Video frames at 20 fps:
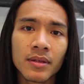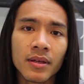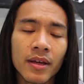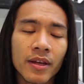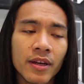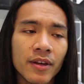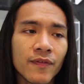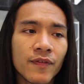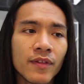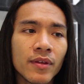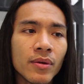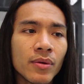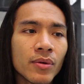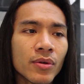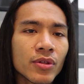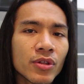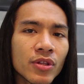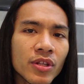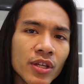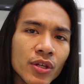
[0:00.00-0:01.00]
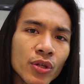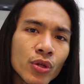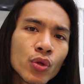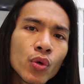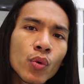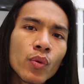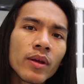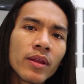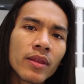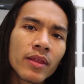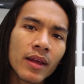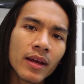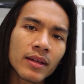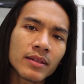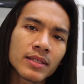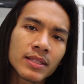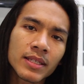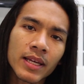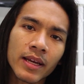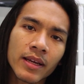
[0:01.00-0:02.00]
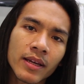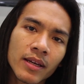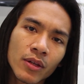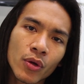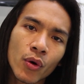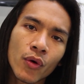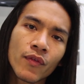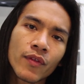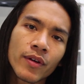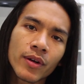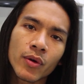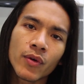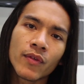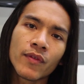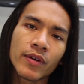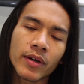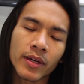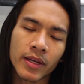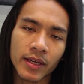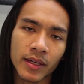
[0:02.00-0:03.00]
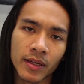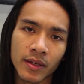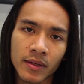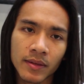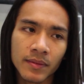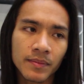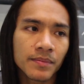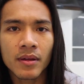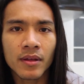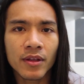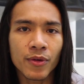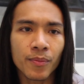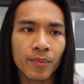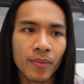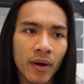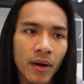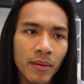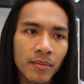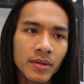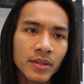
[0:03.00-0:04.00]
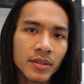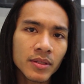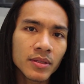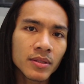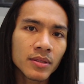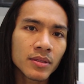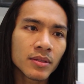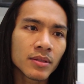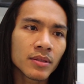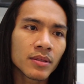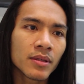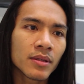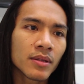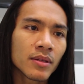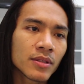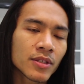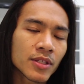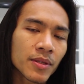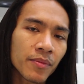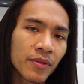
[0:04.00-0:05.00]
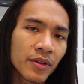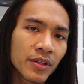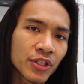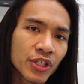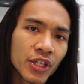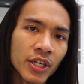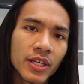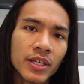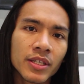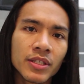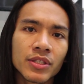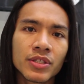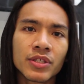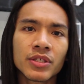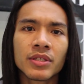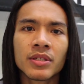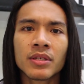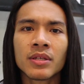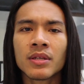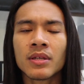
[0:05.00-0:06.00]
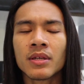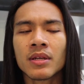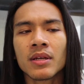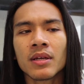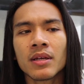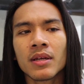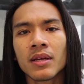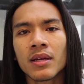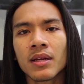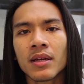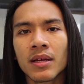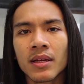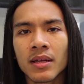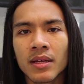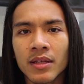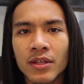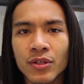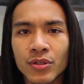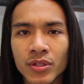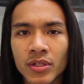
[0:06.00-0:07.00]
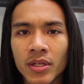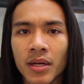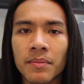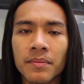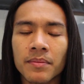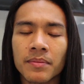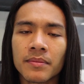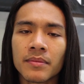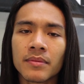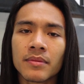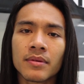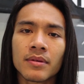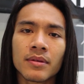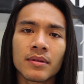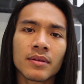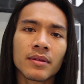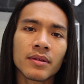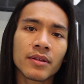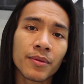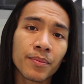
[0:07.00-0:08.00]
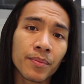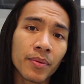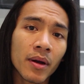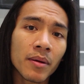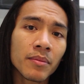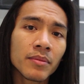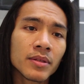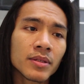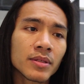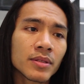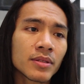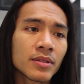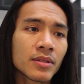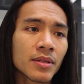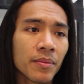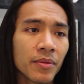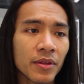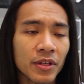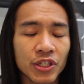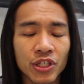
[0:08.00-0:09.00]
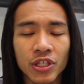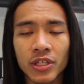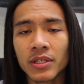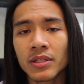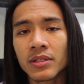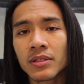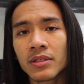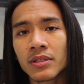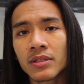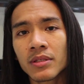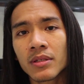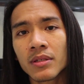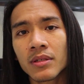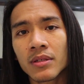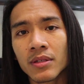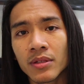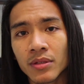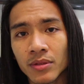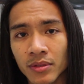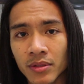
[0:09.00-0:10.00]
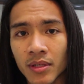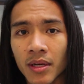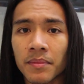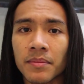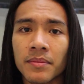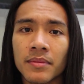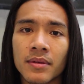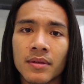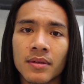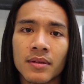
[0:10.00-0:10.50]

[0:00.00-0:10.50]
And if you continue doing that cycle over and over again, you promise something change, you stop. You promise something change, you stop.